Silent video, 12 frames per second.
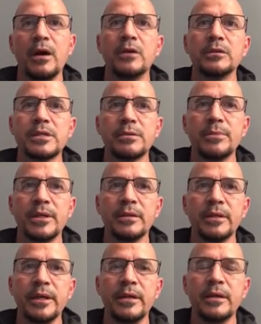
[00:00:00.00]

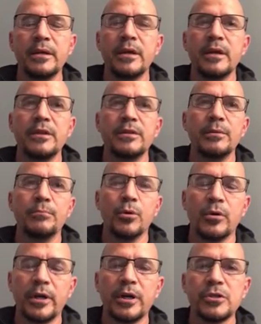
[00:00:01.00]
Ultimately, the
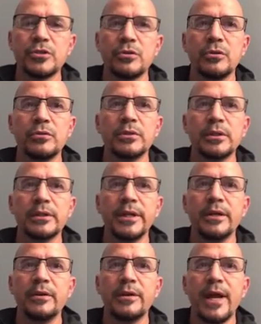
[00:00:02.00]
more control the
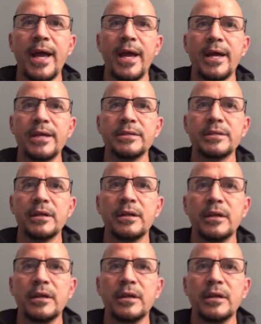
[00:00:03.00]
leader has,